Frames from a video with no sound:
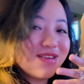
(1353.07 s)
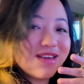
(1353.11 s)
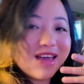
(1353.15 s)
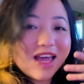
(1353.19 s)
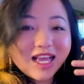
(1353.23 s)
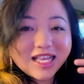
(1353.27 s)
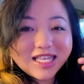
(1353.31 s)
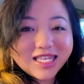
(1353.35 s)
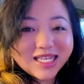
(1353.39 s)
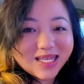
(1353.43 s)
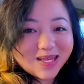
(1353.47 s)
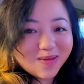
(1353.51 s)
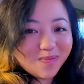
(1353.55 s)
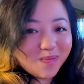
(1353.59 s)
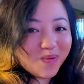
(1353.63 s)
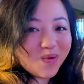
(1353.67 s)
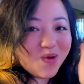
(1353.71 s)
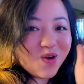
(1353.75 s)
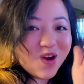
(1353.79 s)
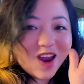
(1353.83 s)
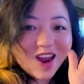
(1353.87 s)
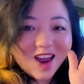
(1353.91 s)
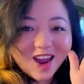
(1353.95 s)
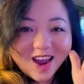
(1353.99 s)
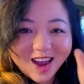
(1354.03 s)
it's
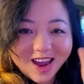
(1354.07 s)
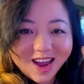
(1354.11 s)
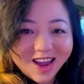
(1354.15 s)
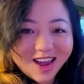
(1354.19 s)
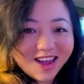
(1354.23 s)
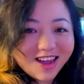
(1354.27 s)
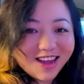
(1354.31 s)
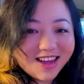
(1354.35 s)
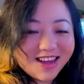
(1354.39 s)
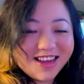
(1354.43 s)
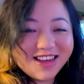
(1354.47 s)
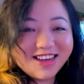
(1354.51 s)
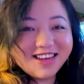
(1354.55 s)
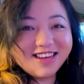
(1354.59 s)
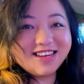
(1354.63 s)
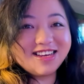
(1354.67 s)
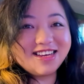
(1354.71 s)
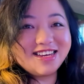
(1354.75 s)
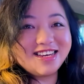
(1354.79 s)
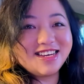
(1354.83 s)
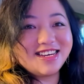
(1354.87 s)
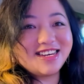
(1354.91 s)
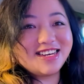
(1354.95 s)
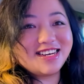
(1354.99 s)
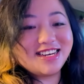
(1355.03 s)
spring.